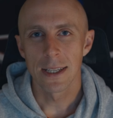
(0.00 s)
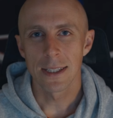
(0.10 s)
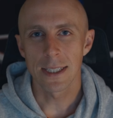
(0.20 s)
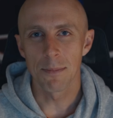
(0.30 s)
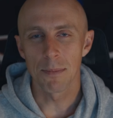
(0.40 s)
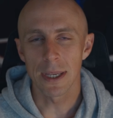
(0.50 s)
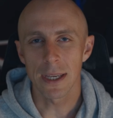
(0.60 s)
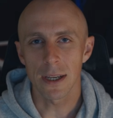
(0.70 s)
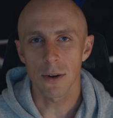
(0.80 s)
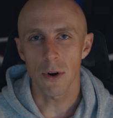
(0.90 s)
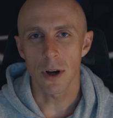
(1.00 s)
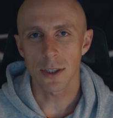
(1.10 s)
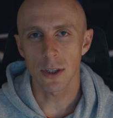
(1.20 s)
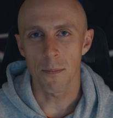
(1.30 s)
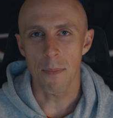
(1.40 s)
simply
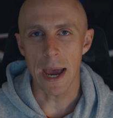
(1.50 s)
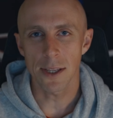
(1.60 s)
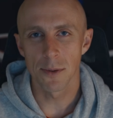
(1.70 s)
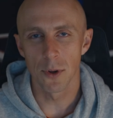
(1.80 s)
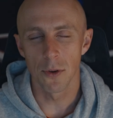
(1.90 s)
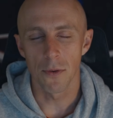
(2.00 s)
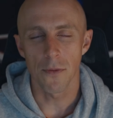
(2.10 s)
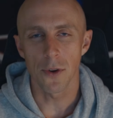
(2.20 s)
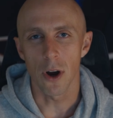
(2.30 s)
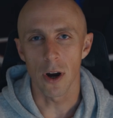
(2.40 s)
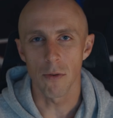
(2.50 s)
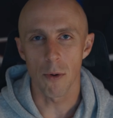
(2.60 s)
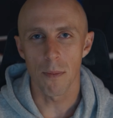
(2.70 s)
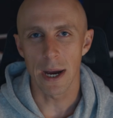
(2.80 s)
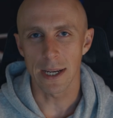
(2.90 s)
cross-compatible with your other
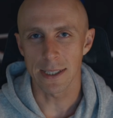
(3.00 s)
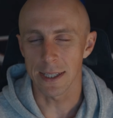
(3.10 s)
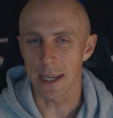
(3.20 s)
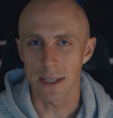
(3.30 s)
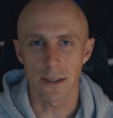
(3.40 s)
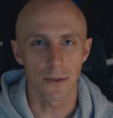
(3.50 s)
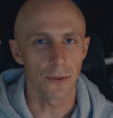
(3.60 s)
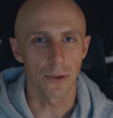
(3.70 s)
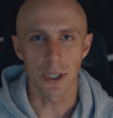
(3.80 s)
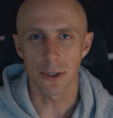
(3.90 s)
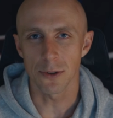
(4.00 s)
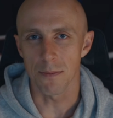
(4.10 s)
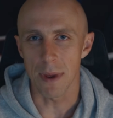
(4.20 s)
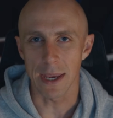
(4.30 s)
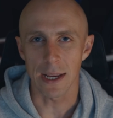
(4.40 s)
bikes in case if you need to
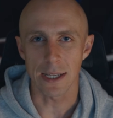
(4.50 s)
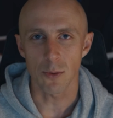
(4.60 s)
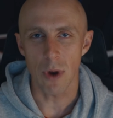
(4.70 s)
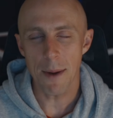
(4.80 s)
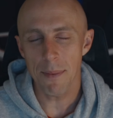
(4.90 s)
make a swap.